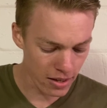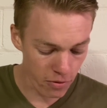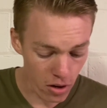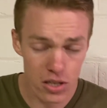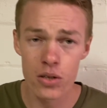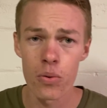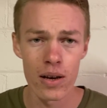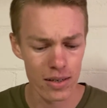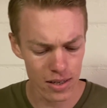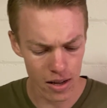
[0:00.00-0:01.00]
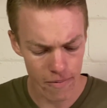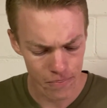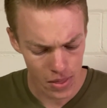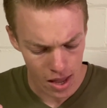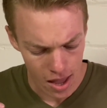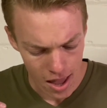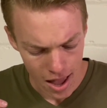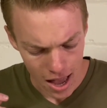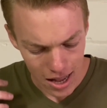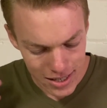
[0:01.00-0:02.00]
Verse 20,
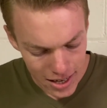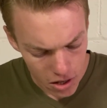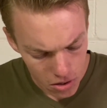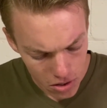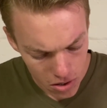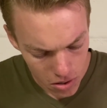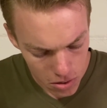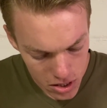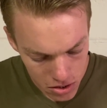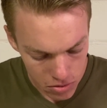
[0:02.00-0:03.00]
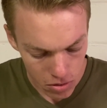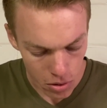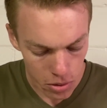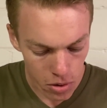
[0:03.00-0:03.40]
I tell you the truth,